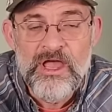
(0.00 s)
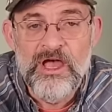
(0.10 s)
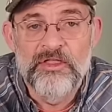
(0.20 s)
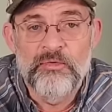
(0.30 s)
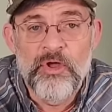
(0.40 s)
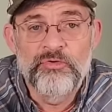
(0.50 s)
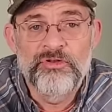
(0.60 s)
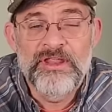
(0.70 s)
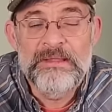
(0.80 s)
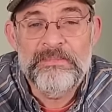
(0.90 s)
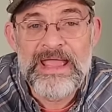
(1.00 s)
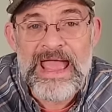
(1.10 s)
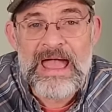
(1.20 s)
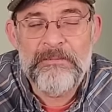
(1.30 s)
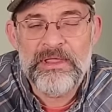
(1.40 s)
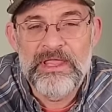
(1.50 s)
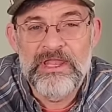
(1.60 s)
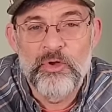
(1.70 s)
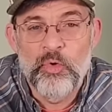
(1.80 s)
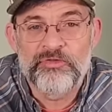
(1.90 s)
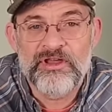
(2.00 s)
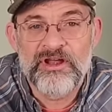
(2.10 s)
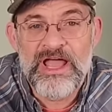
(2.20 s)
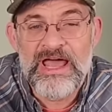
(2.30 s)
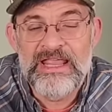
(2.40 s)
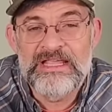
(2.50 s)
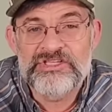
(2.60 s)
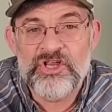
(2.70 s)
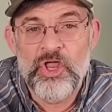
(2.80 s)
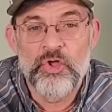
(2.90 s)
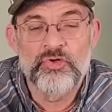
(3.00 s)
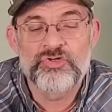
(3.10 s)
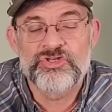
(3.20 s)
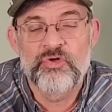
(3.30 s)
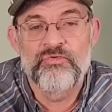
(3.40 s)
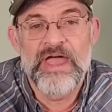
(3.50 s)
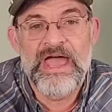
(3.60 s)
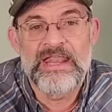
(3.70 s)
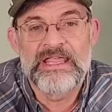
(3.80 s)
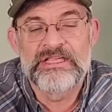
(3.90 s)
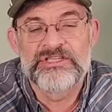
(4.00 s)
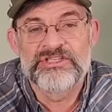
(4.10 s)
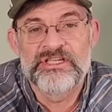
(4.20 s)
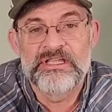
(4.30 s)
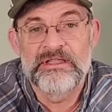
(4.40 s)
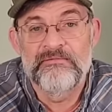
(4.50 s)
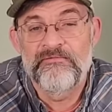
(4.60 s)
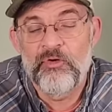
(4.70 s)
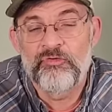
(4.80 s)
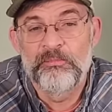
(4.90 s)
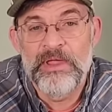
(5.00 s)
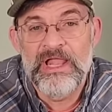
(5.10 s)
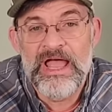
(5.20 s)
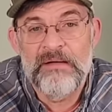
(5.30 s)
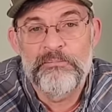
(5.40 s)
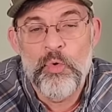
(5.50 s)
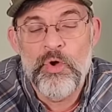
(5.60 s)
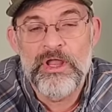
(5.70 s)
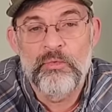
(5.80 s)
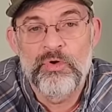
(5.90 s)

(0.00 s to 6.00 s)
uh, the road to Deep Gap in North Carolina is closed, so that is the first bailout point.